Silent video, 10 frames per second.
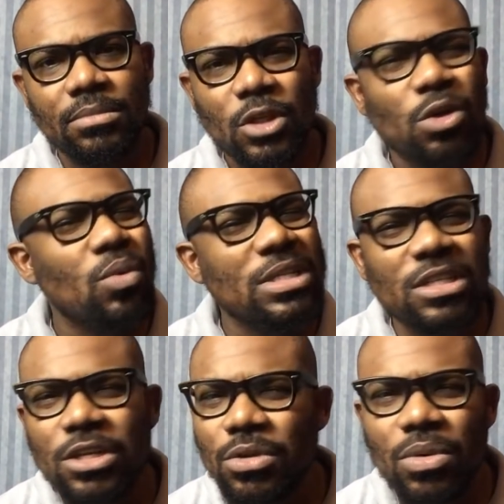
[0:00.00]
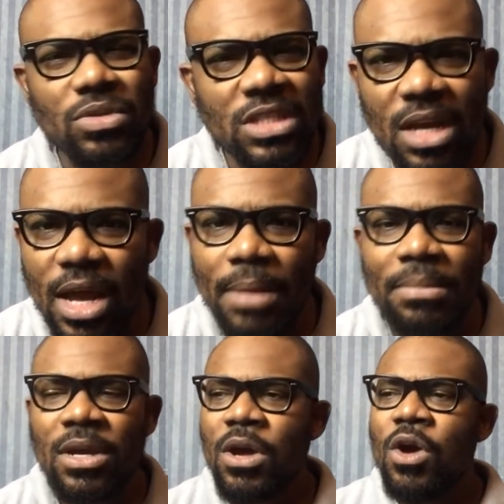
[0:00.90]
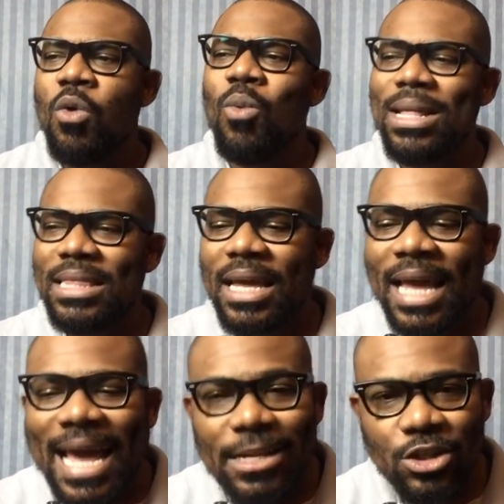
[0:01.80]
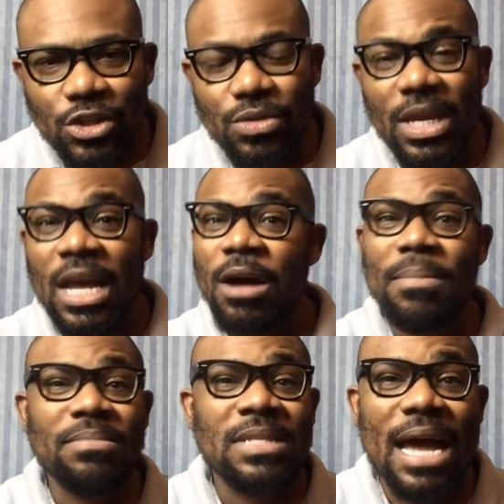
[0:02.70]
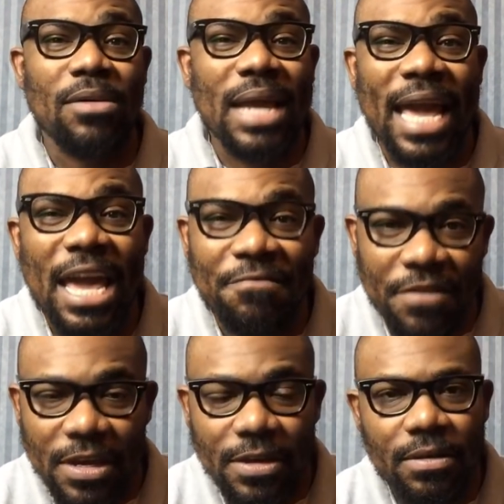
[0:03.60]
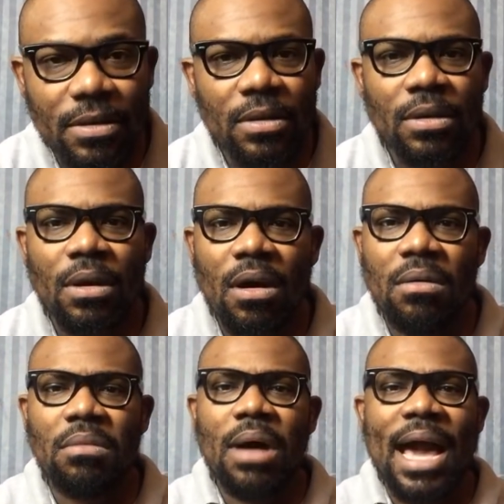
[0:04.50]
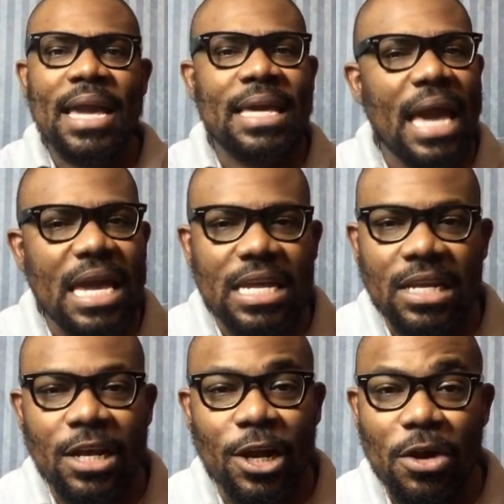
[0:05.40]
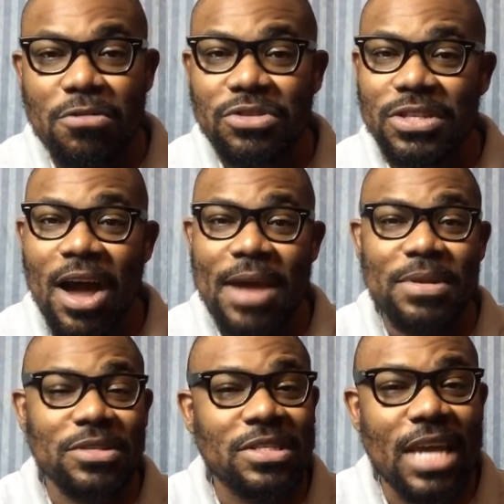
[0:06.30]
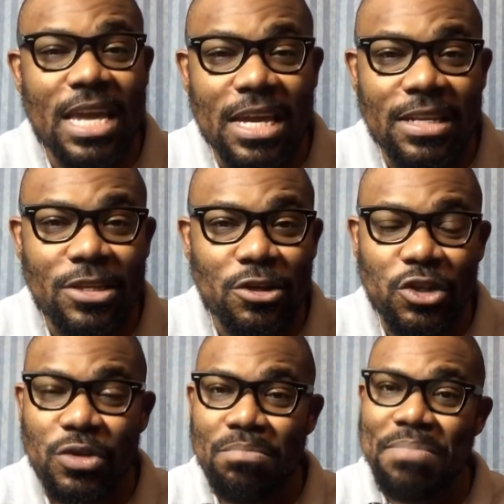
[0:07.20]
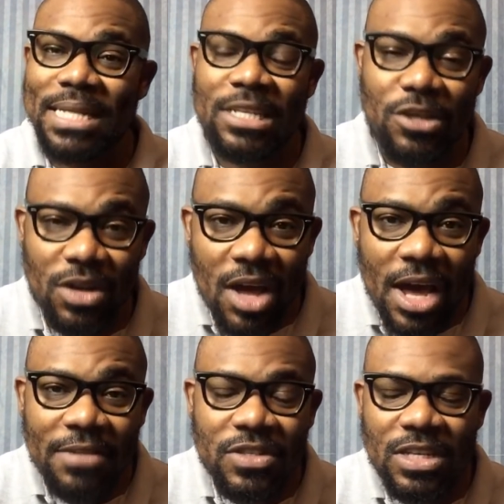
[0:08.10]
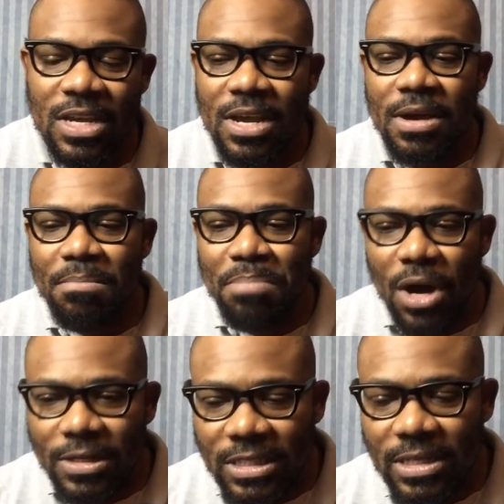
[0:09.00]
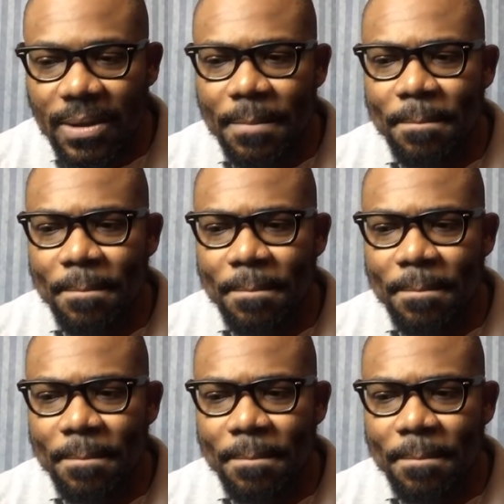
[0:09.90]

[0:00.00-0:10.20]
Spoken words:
You're wasting your own time. When they catch you, they come down heavy. Again, in close, I'm not saying you shouldn't better your lives, but